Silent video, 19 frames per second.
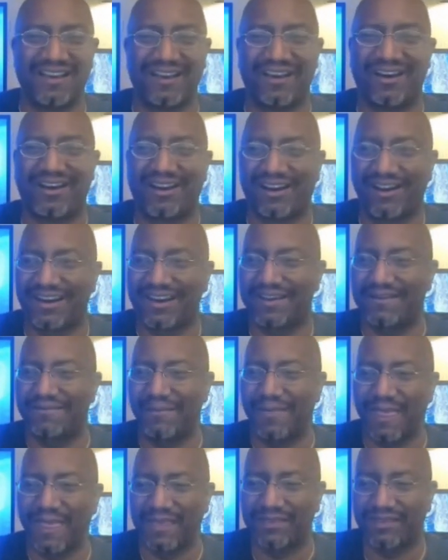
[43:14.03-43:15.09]
All right.
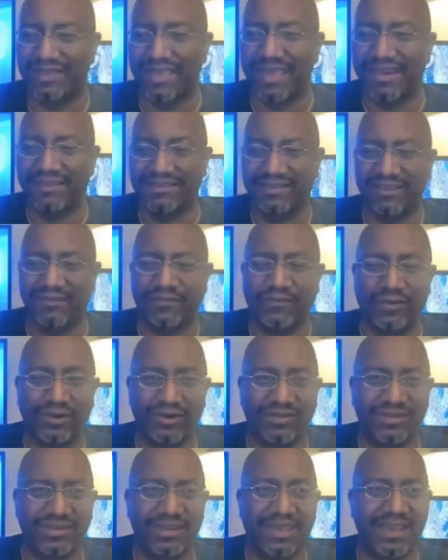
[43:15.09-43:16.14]
So that is it for
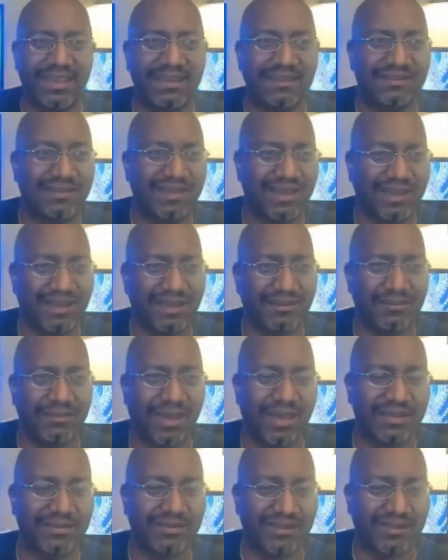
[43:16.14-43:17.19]
tonight.
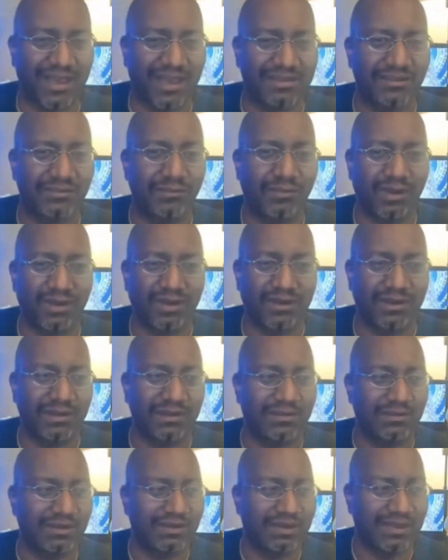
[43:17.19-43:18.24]
I just wanted
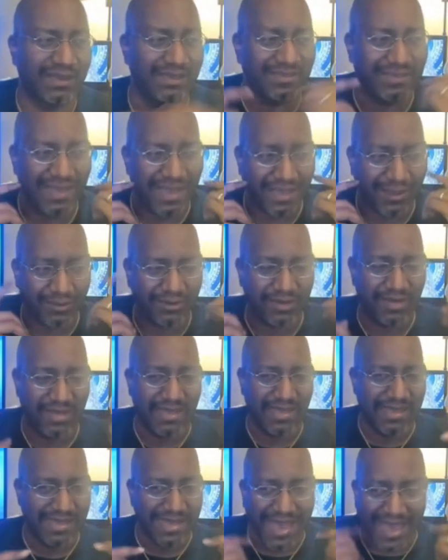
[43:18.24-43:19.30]
to get that.
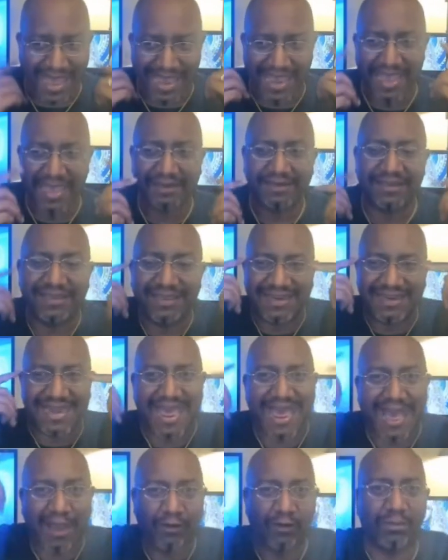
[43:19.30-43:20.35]
I had to get it
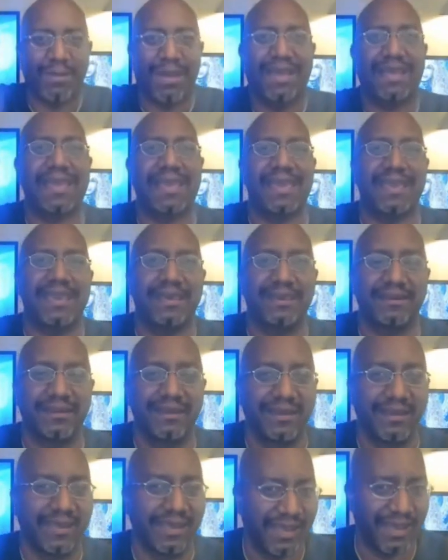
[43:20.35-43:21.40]
out of my head,
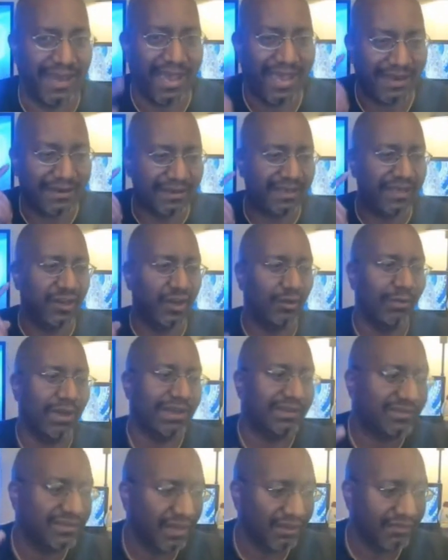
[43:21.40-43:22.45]
and I had to hear
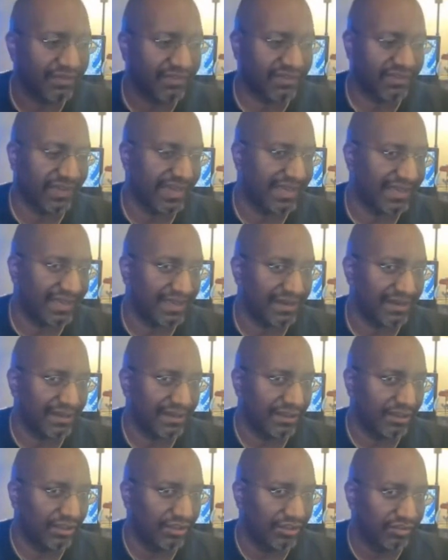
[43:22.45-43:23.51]
myself say it.
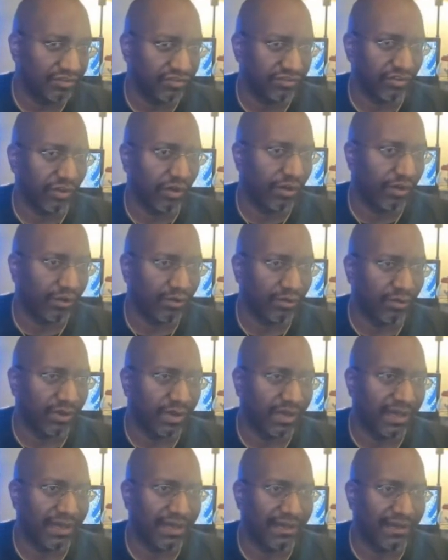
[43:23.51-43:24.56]
So
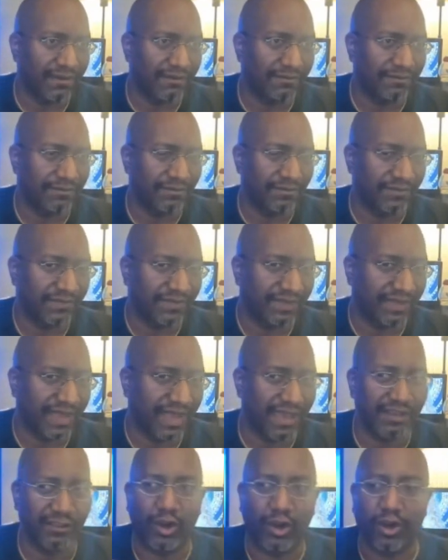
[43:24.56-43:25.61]

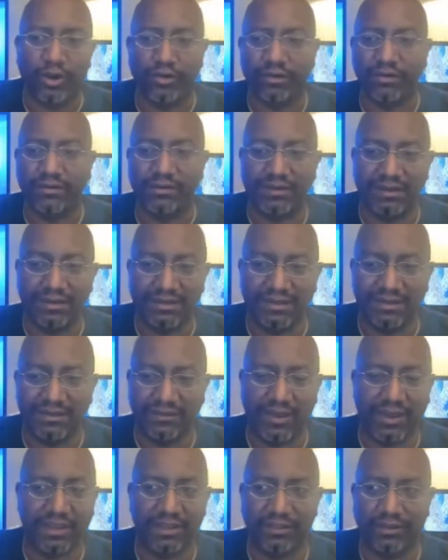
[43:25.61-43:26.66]
I learn.
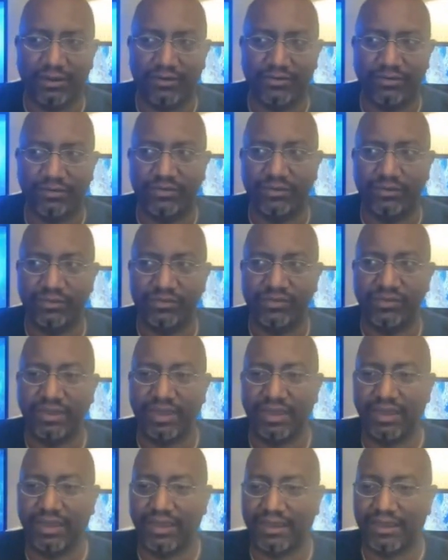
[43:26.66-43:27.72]
So I can learn some new
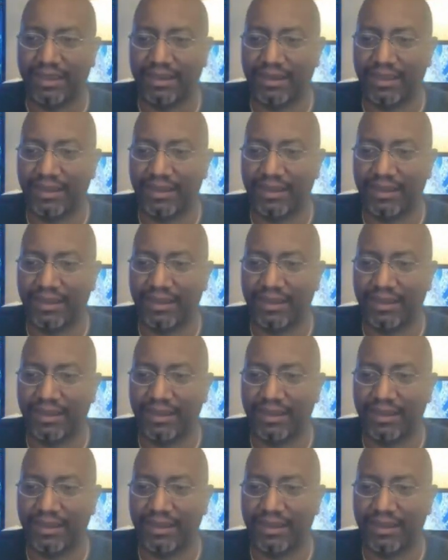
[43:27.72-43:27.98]
stuff. I